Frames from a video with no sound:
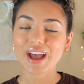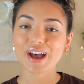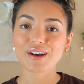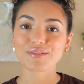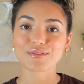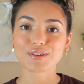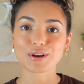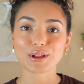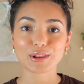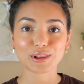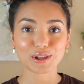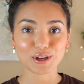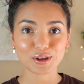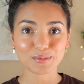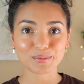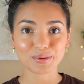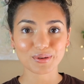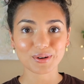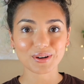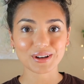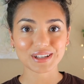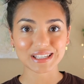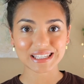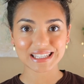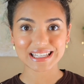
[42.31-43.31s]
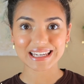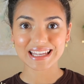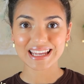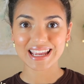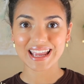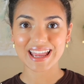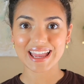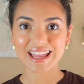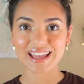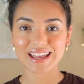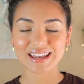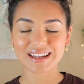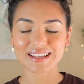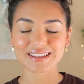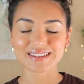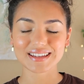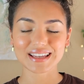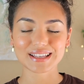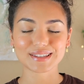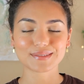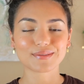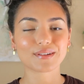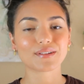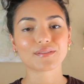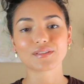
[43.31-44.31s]
I've got low porosity hair and it
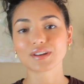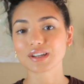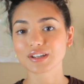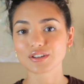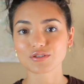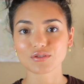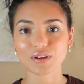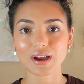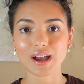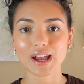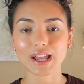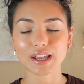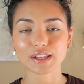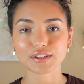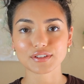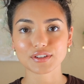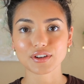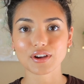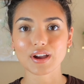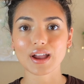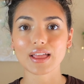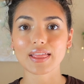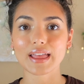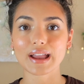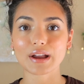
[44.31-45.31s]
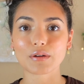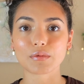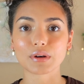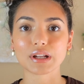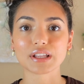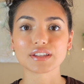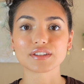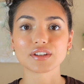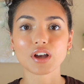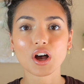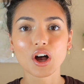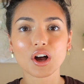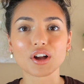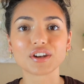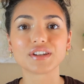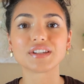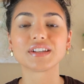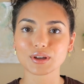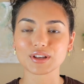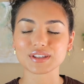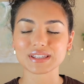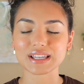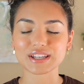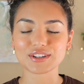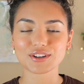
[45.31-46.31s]
takes forever to dry, so I like when it's hot
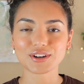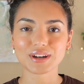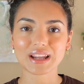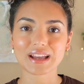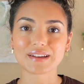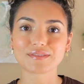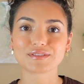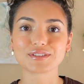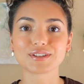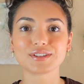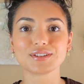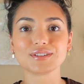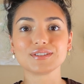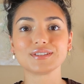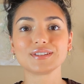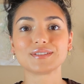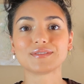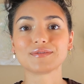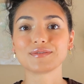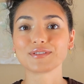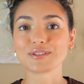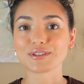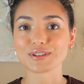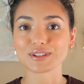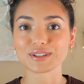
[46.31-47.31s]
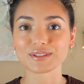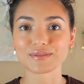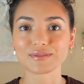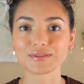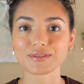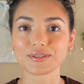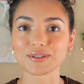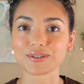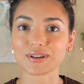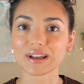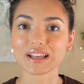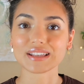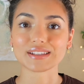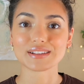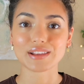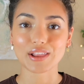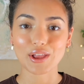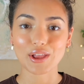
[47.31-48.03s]
because I don't have to diffuse for as